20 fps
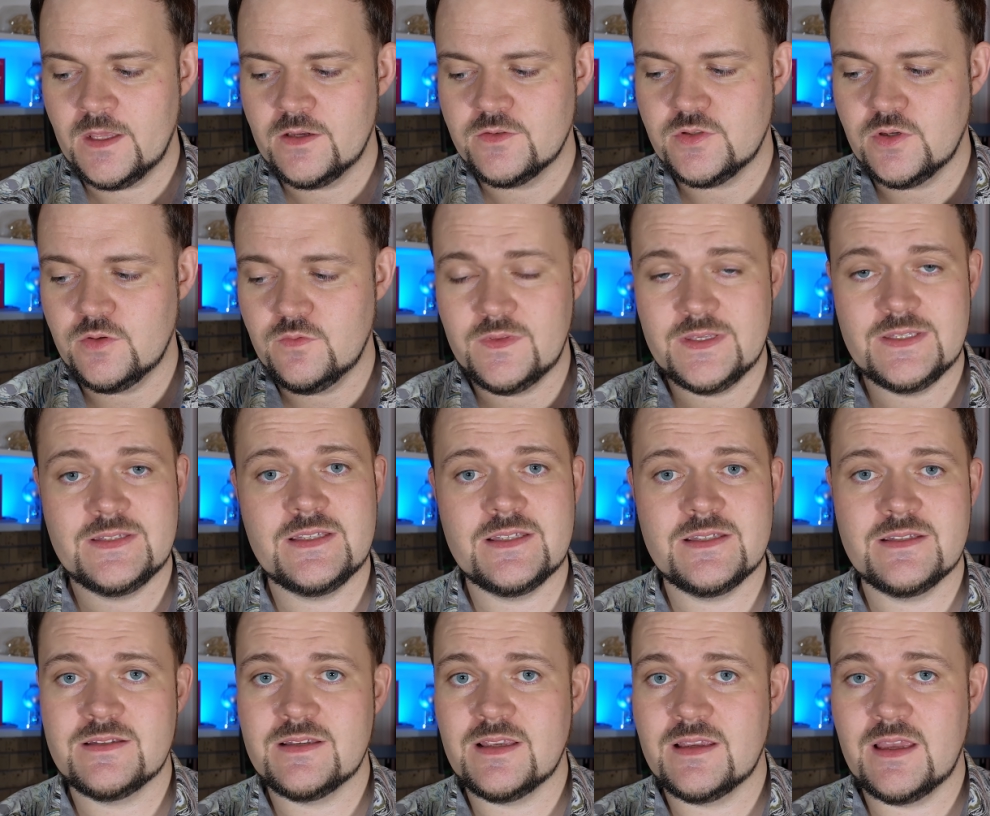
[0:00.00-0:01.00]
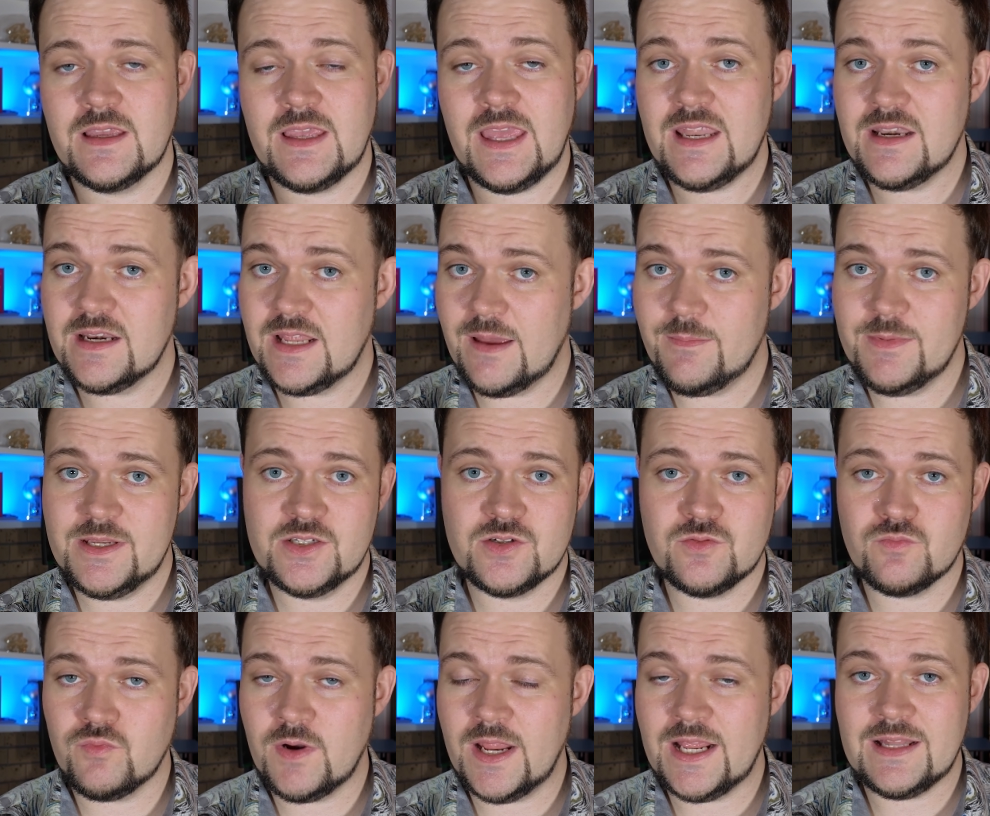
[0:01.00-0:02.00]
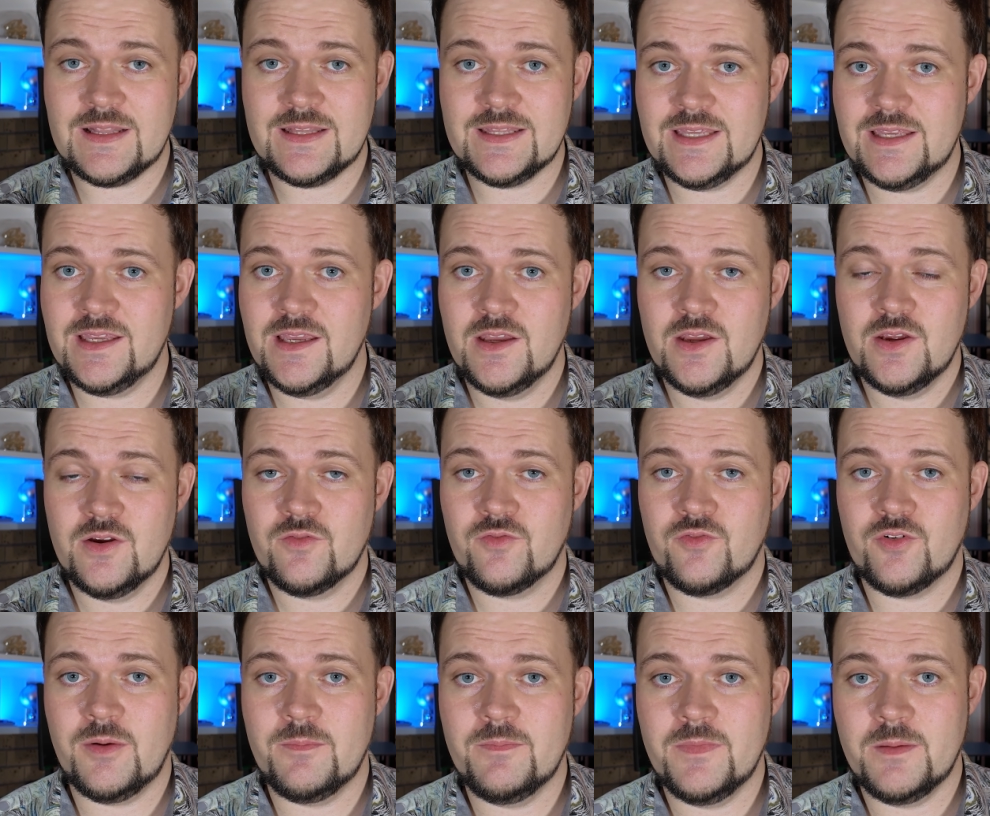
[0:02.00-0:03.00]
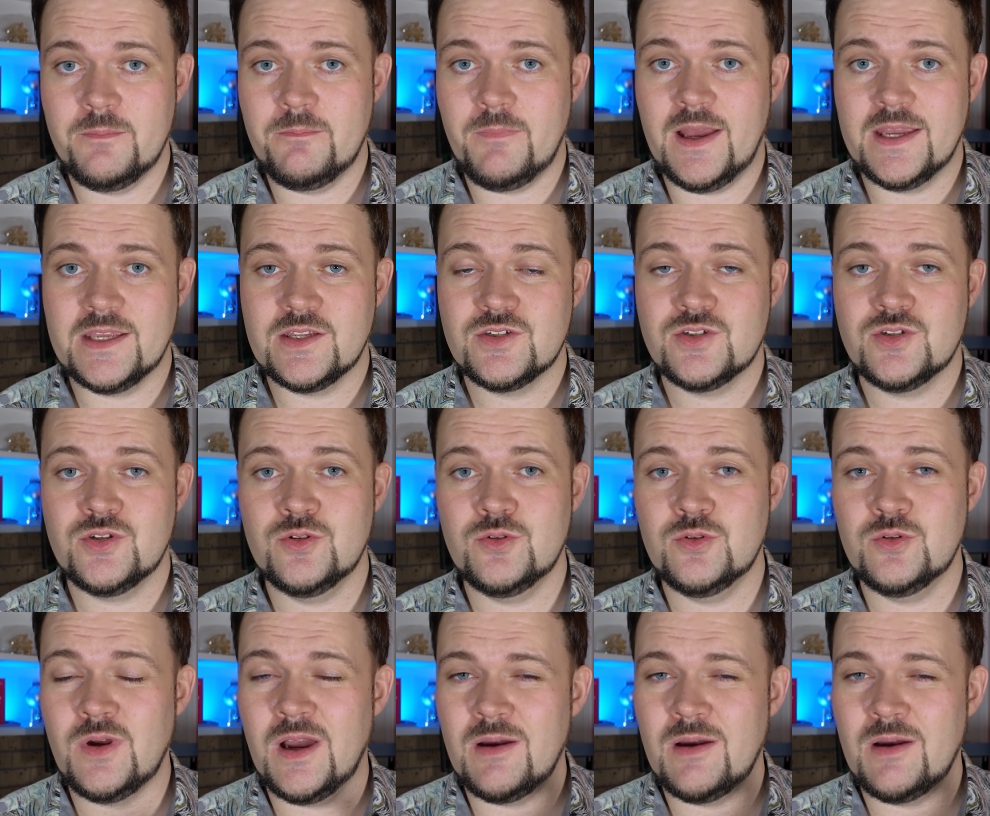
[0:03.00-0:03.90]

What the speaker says: So this is, again, coming directly from the Mic 2.